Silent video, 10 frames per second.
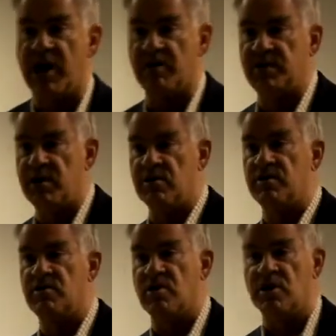out there
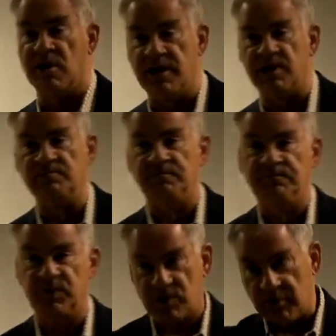in the heartland.
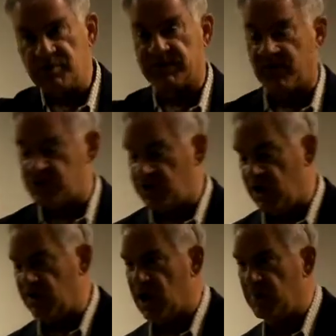So that was the first
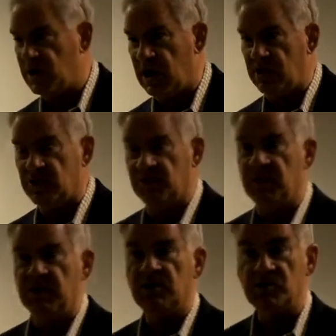thing that I began to
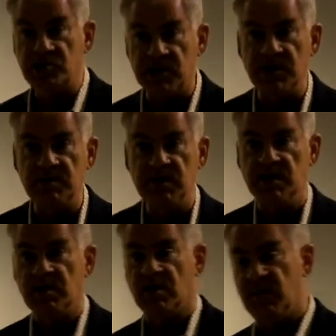see
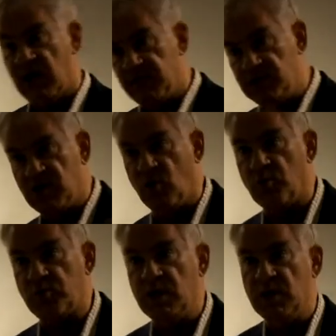about this
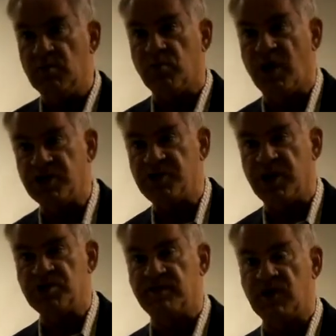whole
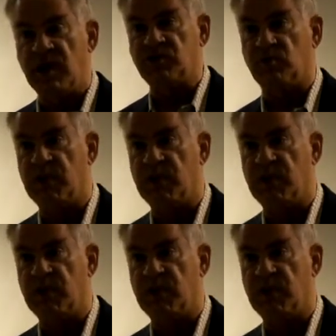process of national